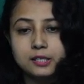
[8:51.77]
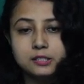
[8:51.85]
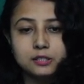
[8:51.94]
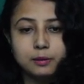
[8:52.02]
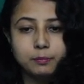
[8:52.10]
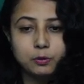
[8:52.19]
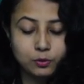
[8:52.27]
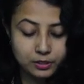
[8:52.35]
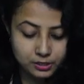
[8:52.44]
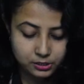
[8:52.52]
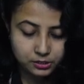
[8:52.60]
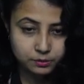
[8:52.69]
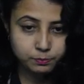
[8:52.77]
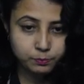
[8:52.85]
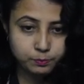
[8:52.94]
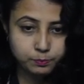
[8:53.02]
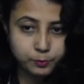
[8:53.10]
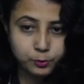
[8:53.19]
Number one is
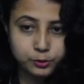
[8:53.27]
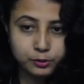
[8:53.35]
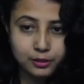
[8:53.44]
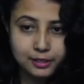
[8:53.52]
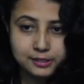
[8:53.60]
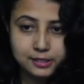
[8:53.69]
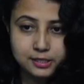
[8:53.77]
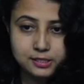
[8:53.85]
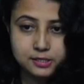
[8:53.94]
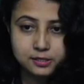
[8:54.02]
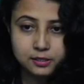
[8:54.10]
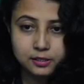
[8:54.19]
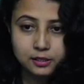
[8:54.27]
proteolysis,